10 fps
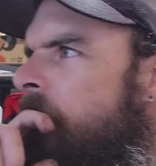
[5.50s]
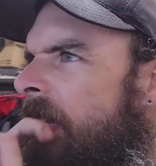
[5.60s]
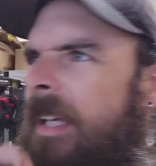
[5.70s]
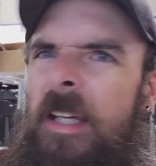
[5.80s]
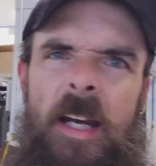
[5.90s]

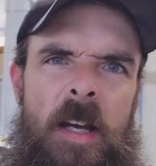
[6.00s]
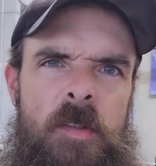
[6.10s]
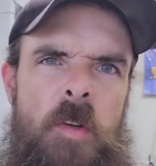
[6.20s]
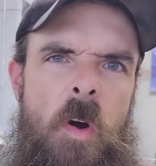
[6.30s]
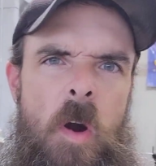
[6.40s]
you guys
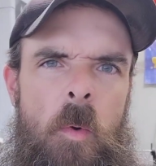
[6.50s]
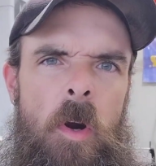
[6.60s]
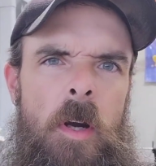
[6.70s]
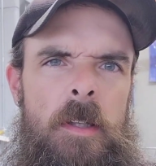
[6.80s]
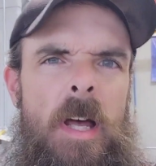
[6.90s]
know I work
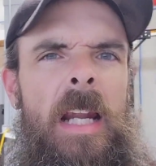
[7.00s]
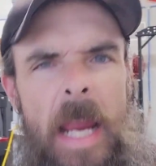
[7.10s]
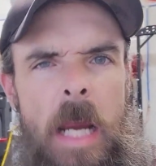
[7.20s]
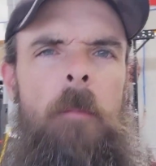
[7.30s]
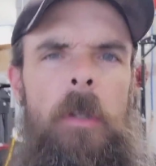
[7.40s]
on a lot of
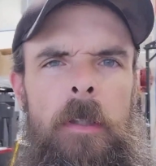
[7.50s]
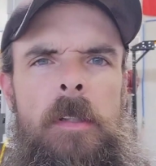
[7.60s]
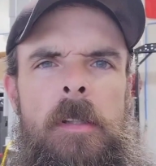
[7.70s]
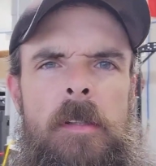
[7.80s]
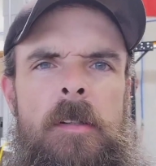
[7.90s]

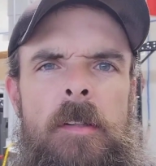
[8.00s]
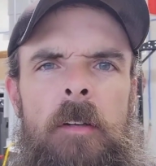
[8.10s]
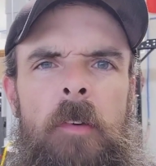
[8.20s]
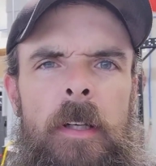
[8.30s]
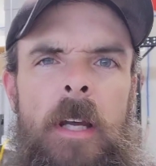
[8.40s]
ambulances and stuff
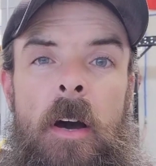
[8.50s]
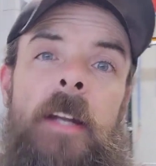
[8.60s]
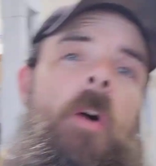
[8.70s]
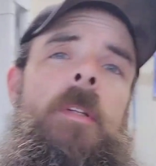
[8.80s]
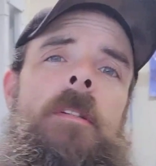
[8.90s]
right now. I
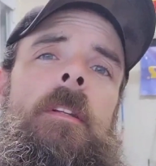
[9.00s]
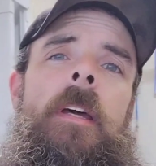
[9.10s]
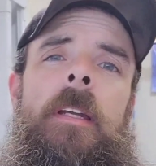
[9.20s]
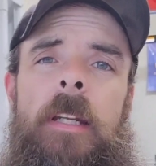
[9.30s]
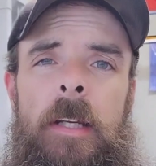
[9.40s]
know it's
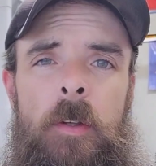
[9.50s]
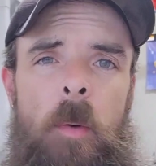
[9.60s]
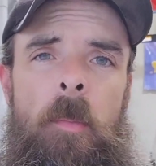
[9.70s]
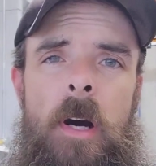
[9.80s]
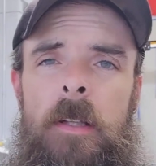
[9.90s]
late and I do
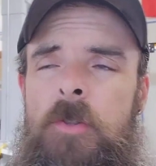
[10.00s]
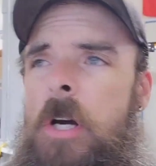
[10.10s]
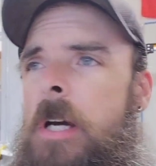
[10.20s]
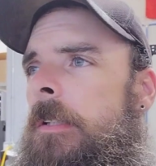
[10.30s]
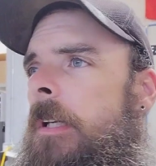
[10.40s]

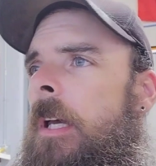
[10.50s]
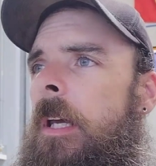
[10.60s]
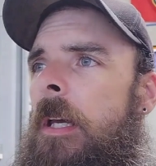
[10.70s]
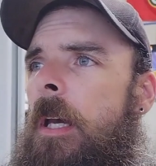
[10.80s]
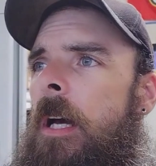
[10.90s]
apologize.
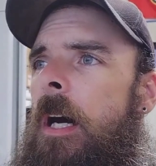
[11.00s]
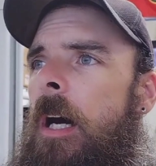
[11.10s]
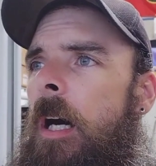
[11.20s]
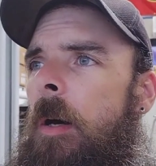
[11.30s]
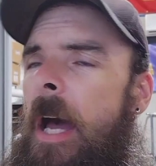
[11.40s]

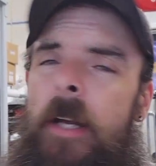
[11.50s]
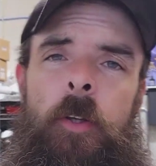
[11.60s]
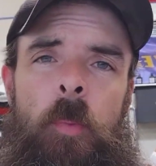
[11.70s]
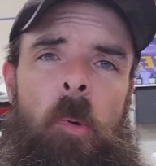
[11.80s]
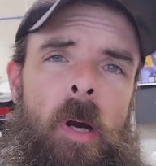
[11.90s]
Uh, I had to do
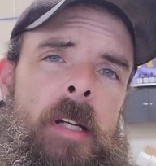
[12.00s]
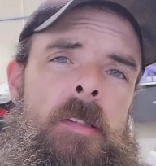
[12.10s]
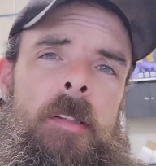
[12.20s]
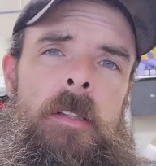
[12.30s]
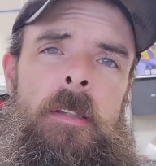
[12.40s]
brakes
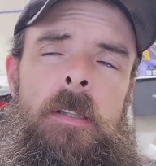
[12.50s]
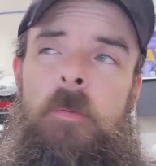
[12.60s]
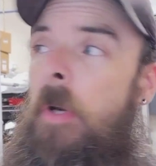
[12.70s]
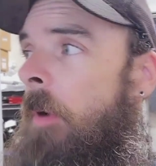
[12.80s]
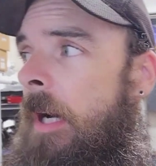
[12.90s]
on a
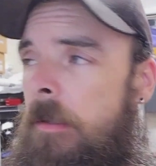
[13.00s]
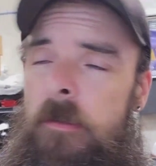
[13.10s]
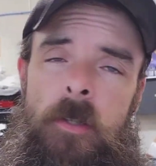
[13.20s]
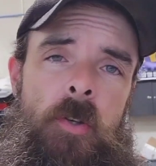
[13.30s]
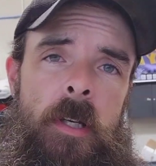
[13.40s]
rear brakes on a
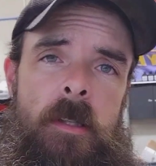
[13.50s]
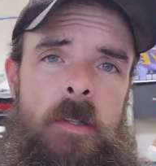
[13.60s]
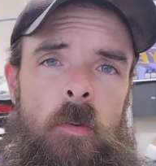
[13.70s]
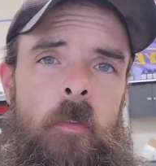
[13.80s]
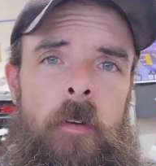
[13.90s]
Transit
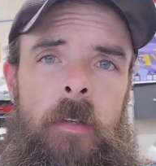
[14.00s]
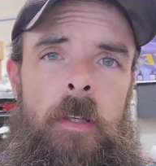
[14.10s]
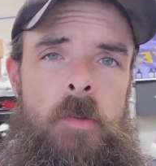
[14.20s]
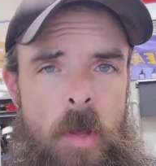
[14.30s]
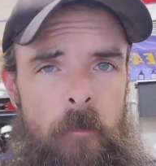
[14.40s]
250,
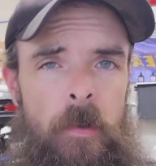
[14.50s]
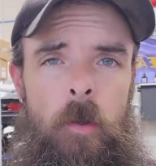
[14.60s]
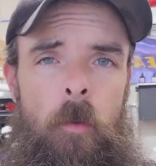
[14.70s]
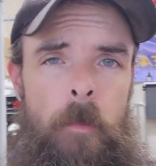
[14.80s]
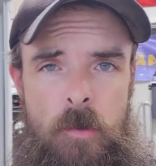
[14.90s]
so that video
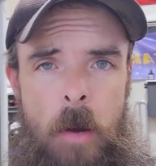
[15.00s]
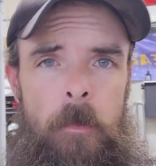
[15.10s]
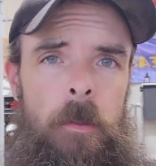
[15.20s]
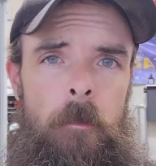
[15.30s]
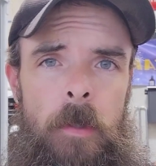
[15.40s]
will be dropping a
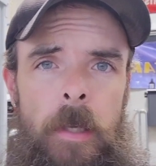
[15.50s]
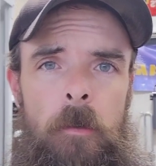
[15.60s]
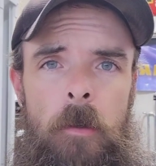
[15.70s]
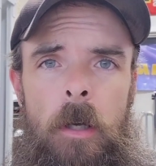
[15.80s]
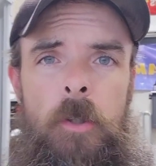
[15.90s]
little bit
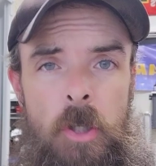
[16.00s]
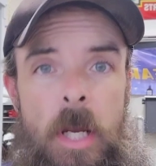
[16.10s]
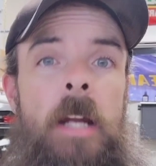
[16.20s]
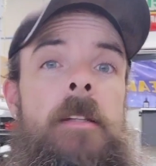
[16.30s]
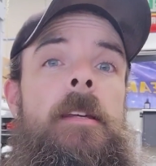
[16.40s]
later on. to show you
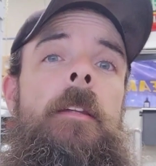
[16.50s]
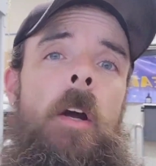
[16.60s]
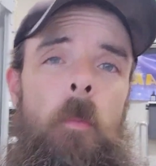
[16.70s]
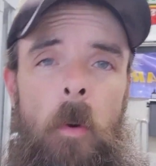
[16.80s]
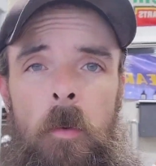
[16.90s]
how to take
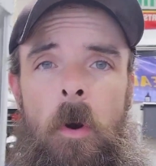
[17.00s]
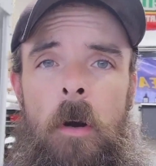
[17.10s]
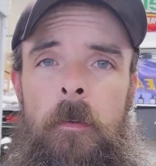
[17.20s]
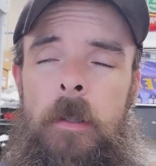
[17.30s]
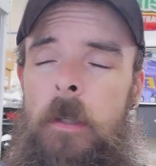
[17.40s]
that rotor off
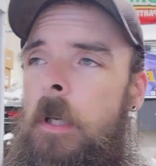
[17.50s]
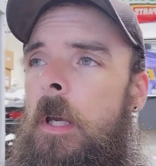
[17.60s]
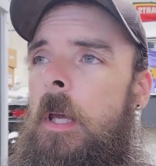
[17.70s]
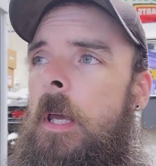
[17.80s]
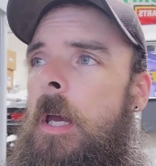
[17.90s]
of there.
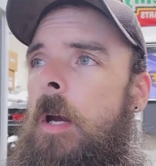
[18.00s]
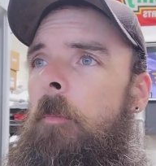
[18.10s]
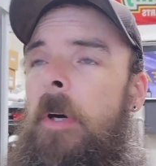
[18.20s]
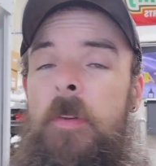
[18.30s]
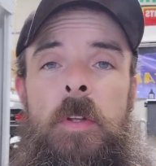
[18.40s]

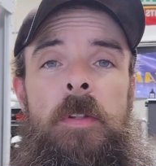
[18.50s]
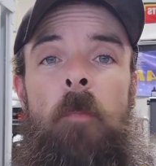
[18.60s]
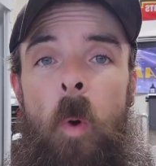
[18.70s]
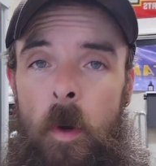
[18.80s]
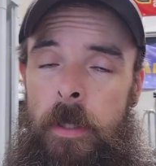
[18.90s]
But this
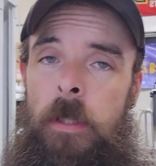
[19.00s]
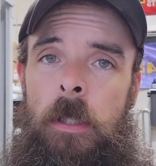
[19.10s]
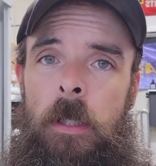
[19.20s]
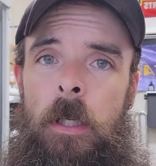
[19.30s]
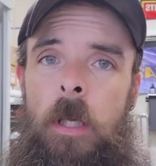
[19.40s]
morning,
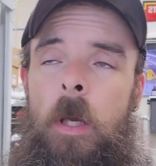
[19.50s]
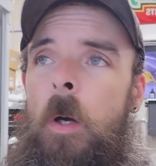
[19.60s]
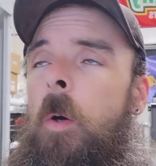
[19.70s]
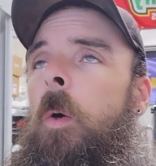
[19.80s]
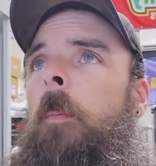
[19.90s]

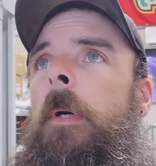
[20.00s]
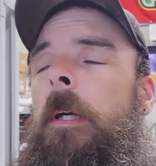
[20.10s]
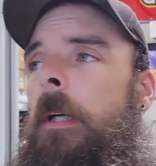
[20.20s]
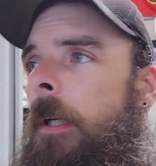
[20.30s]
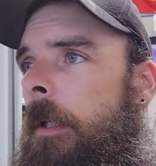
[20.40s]
oh my
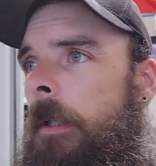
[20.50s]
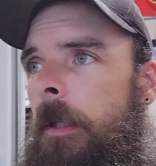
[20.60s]
God,